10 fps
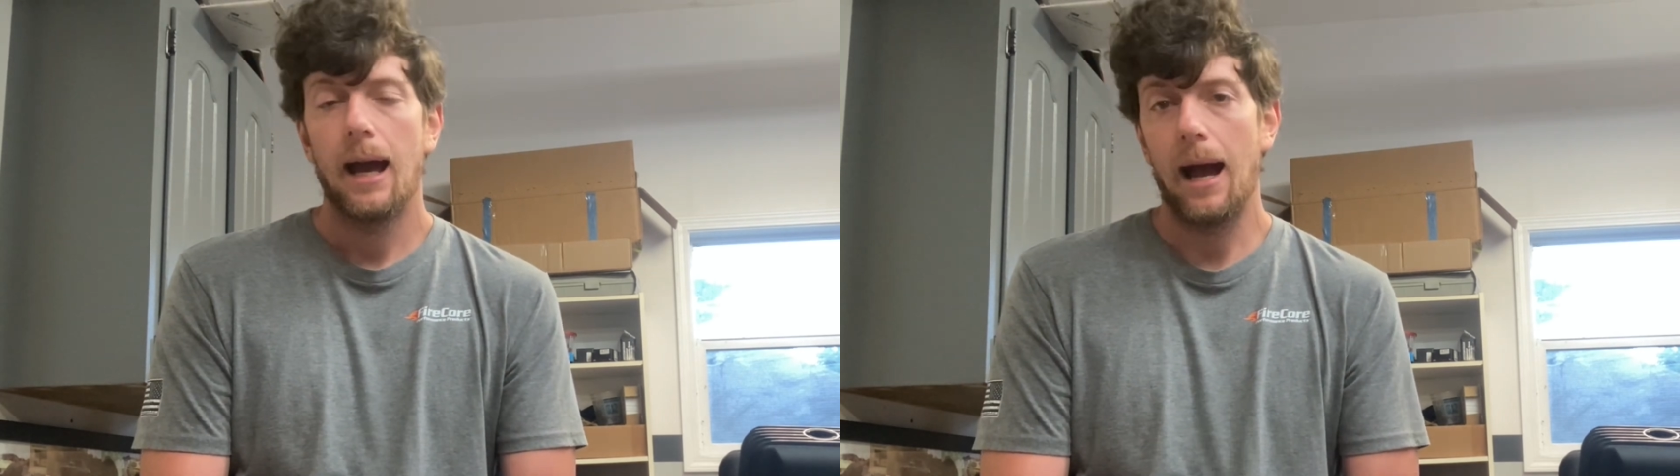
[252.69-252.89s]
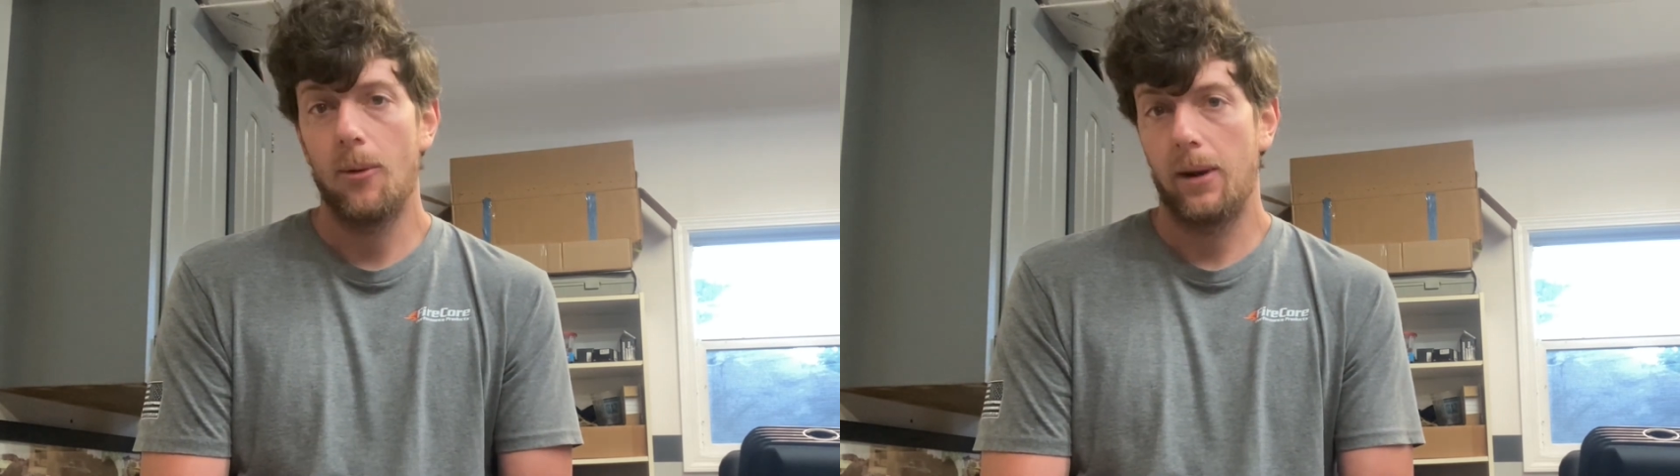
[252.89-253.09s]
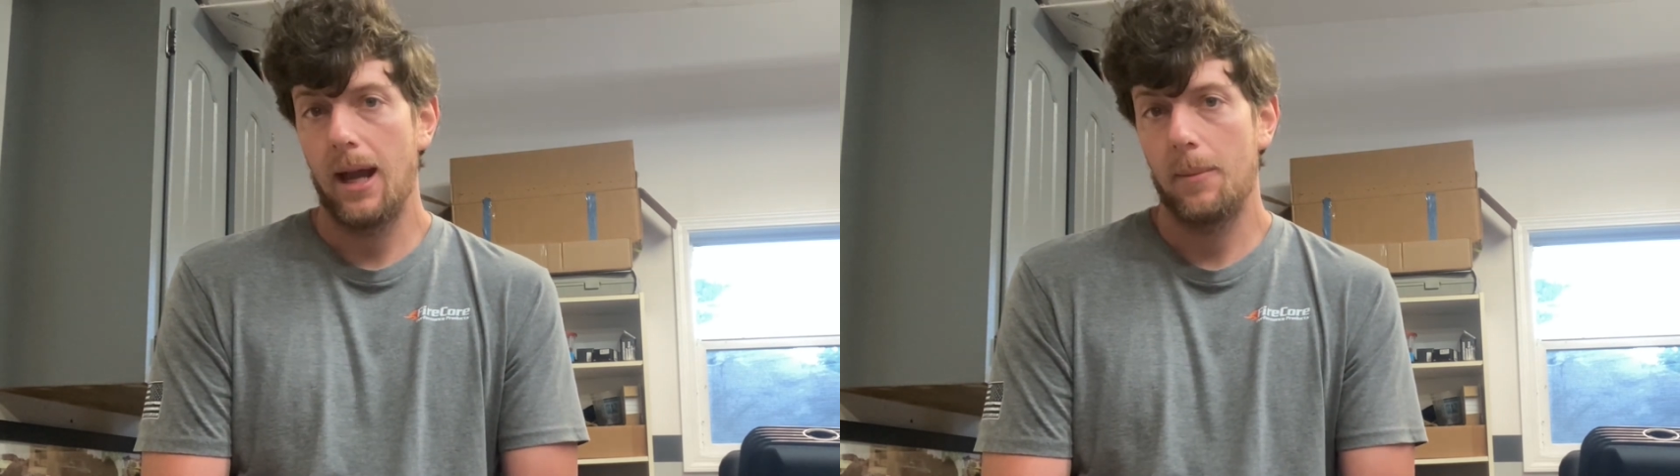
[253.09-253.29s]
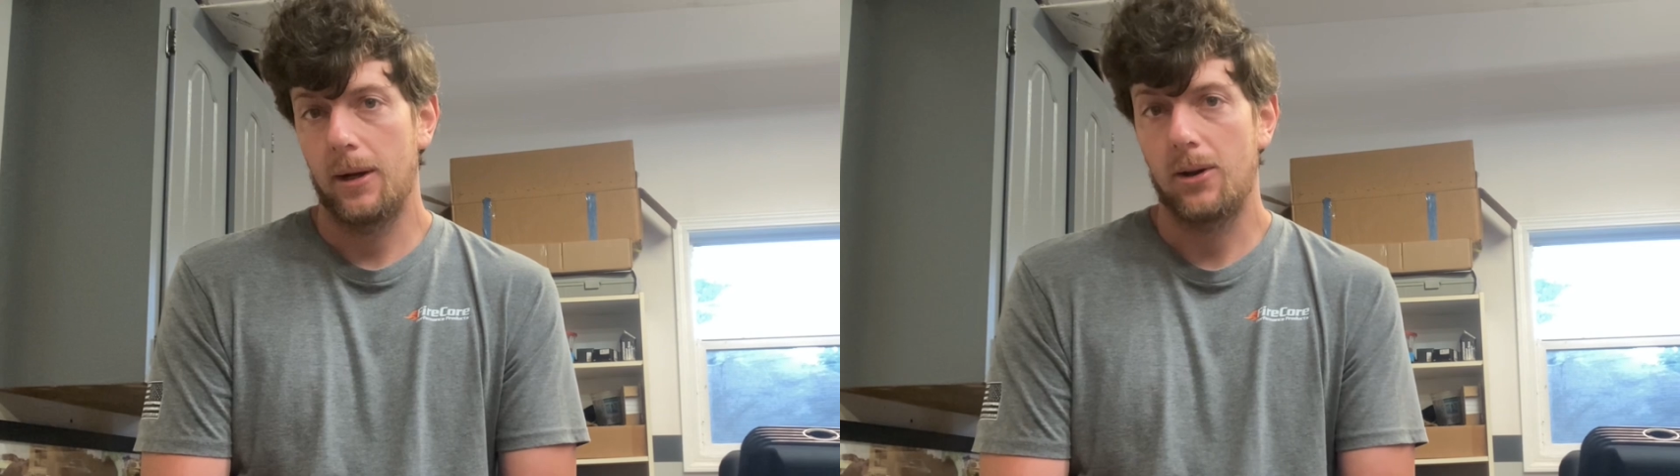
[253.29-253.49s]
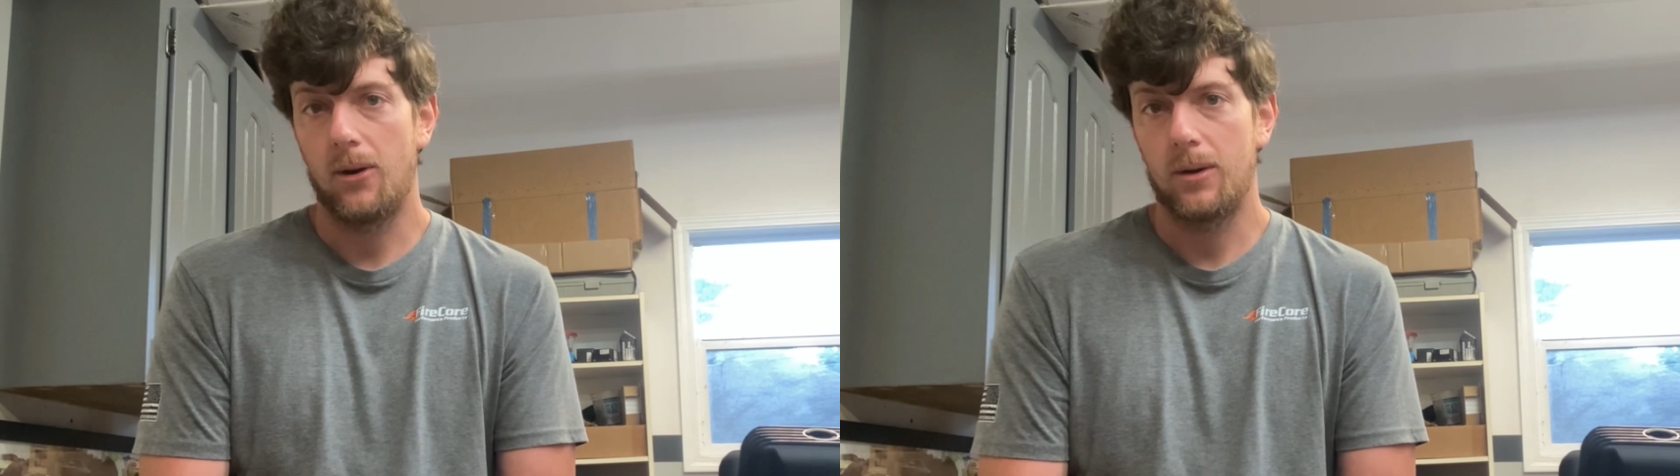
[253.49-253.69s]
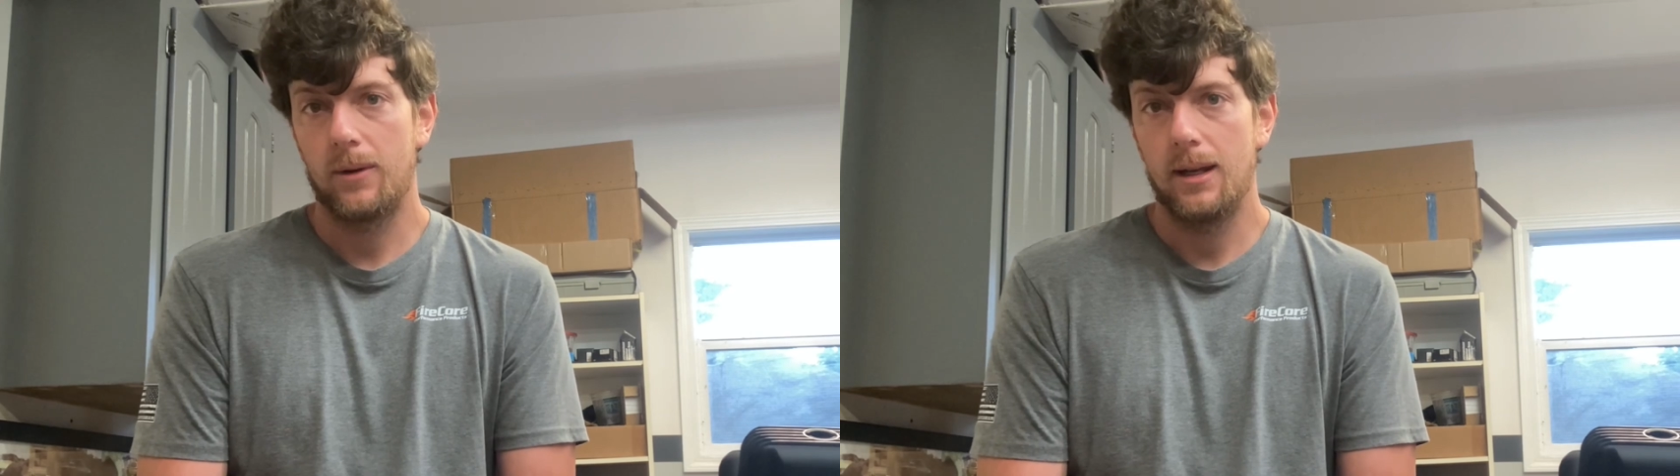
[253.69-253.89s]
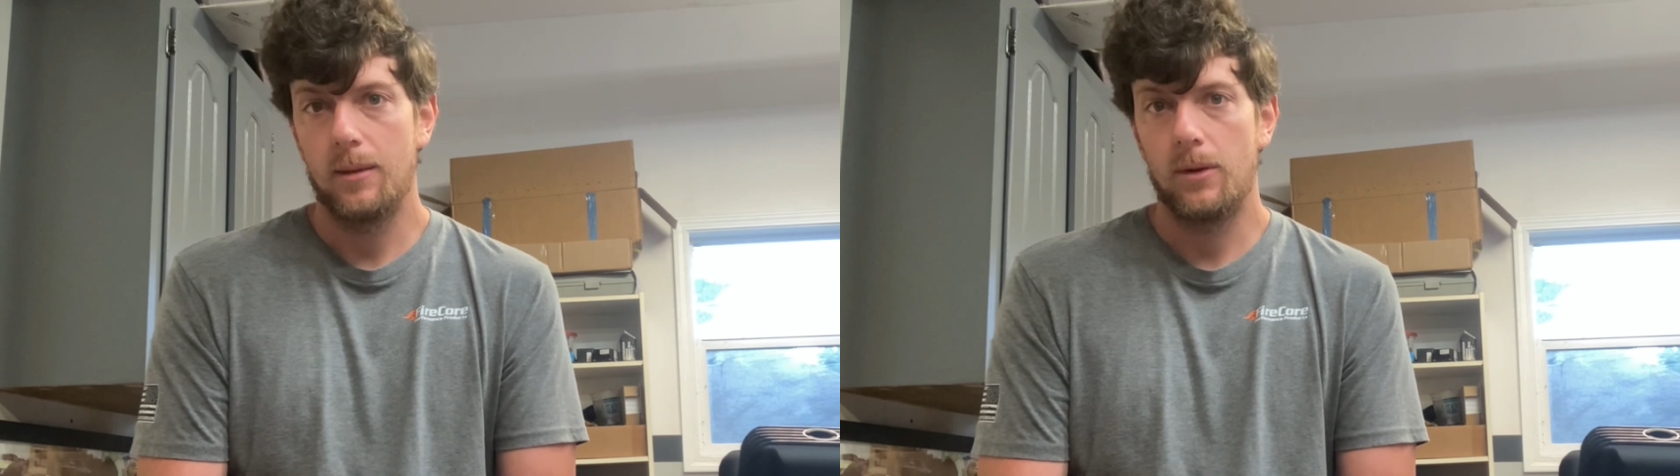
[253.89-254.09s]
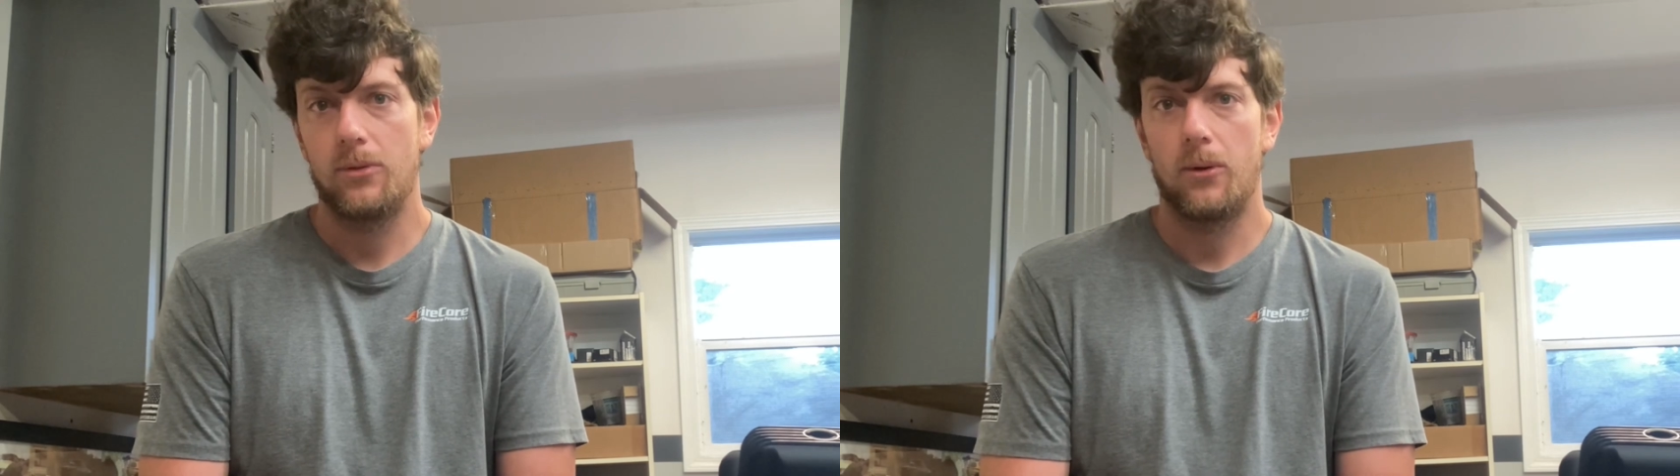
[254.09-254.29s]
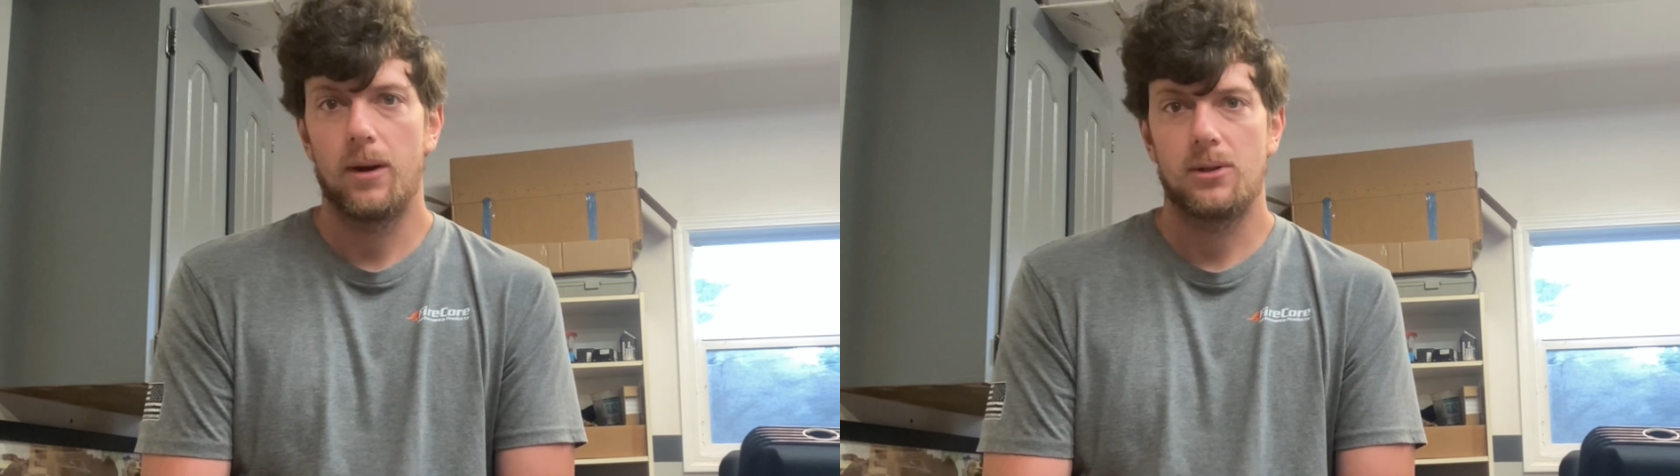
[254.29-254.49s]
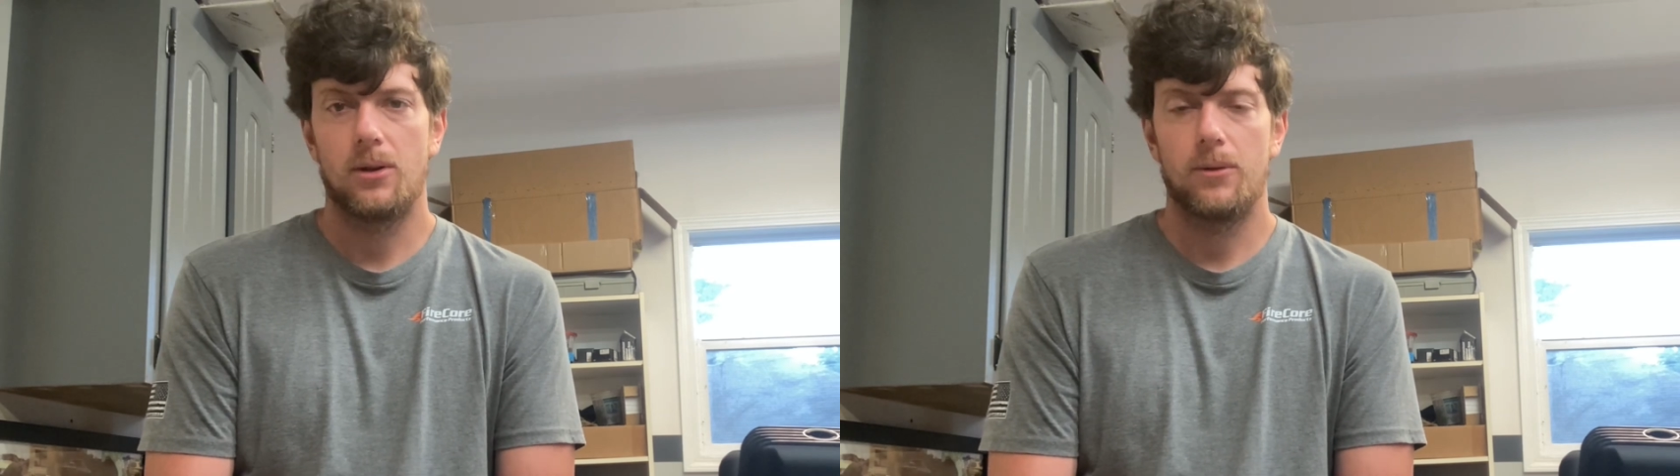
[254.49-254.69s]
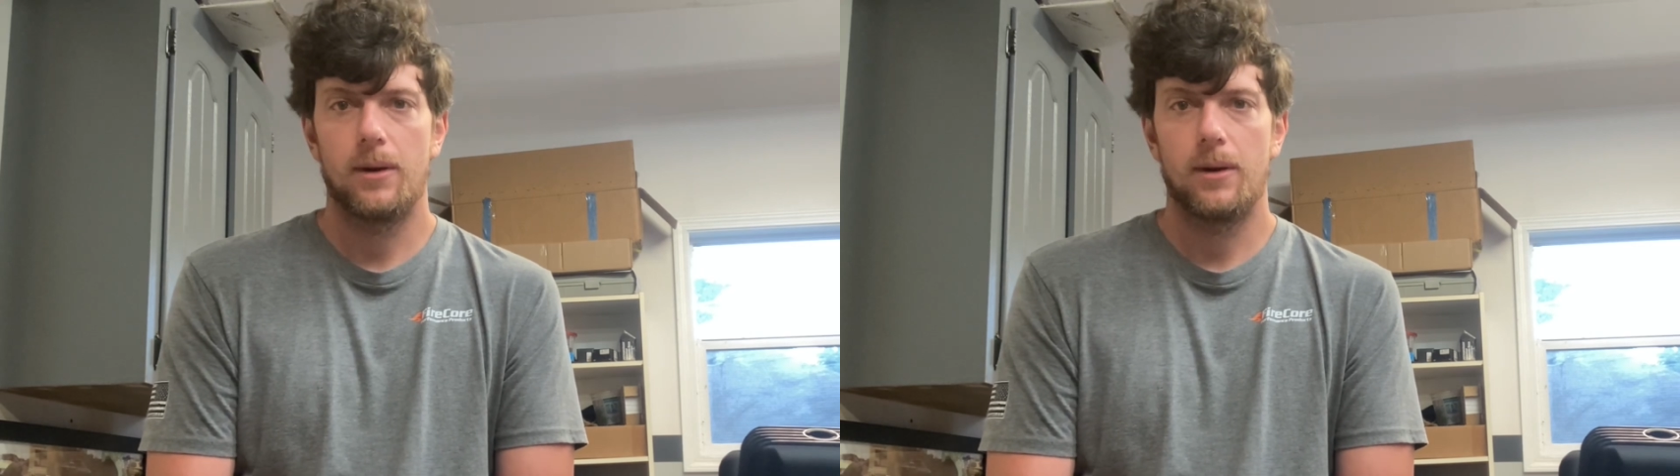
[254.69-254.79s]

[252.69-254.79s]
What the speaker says: I want to have my car ready before I start